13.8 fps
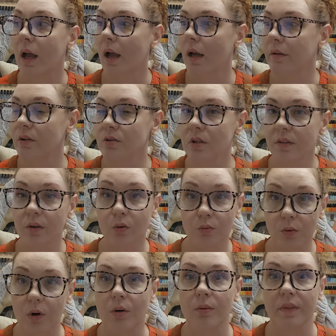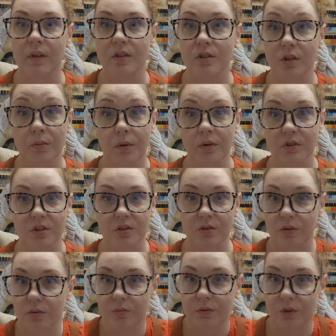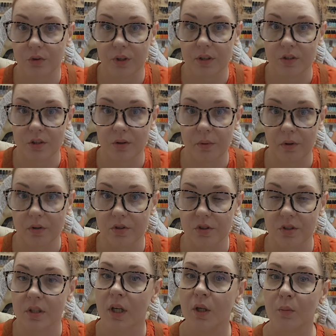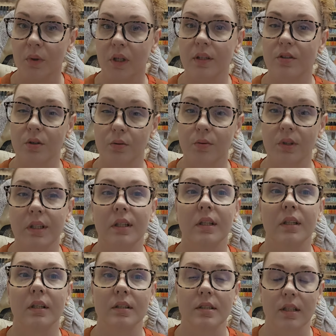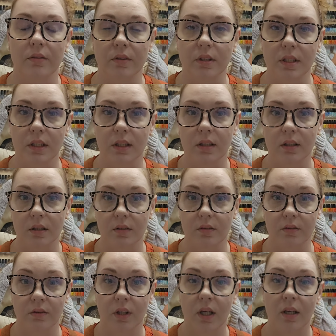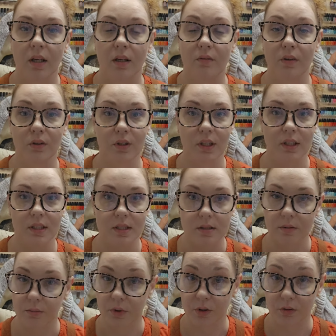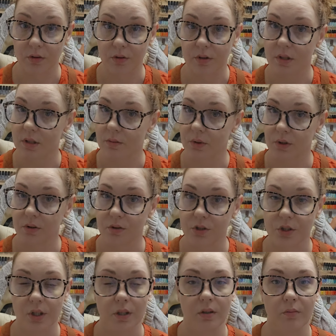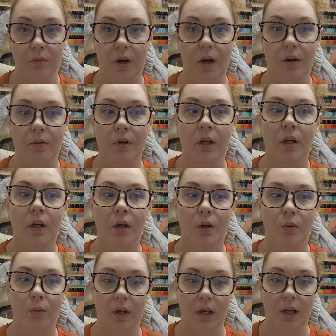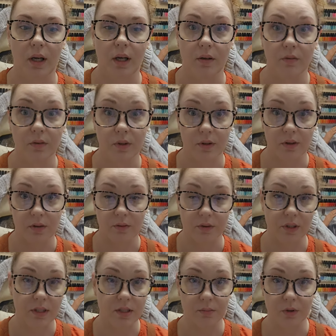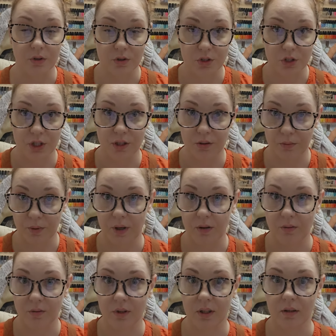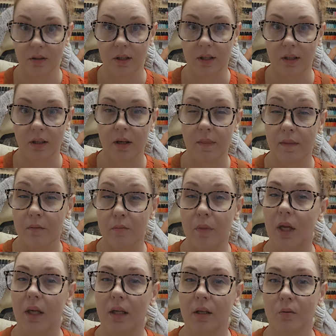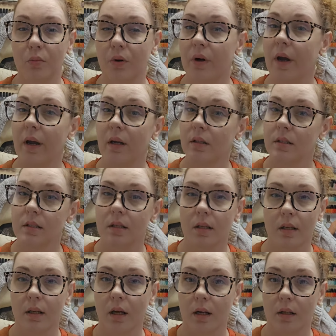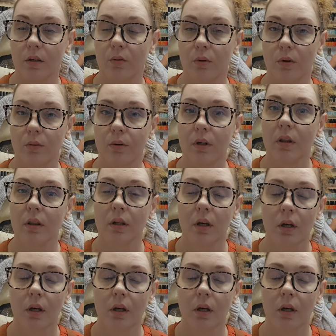And there's nothing wrong with these gel polishes. They're great gel polishes. But I don't need 17 of a very similar shade of brown when I have a very similar shade of brown in like the main brands that I kind of work with.